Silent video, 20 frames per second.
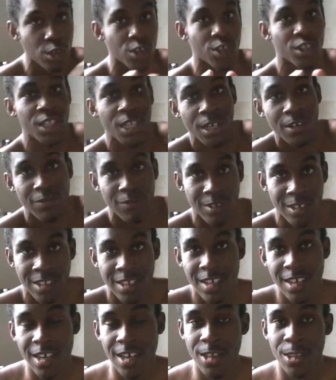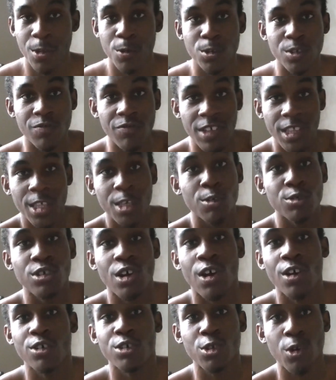are different. Those videos
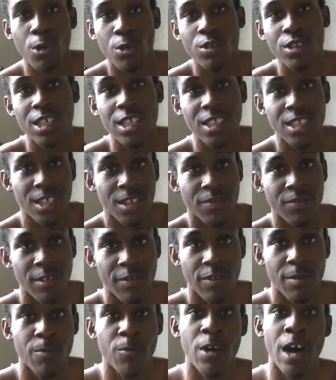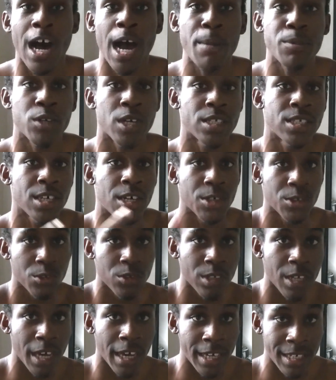are totally different from what I'm trying to tell
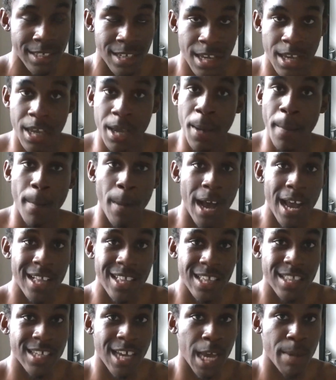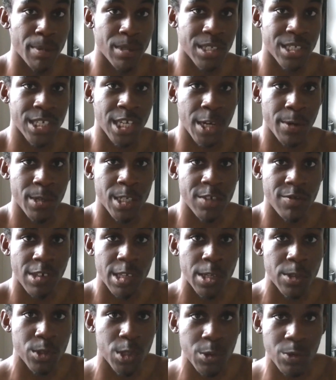you guys. Any type of series
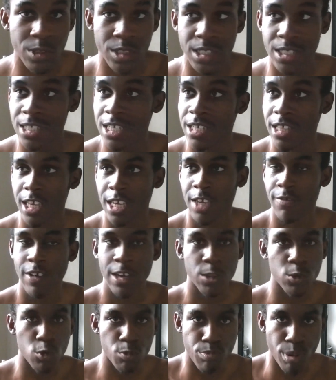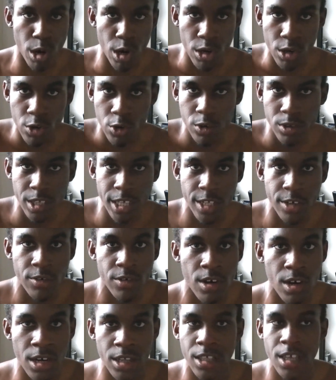videos you will see, like if I do parkour later
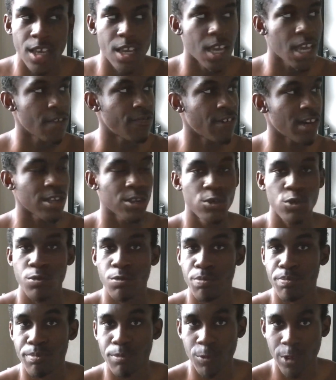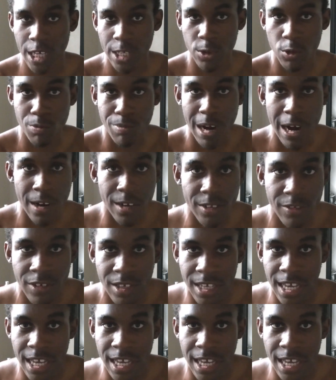on, if I do when I do powerlifting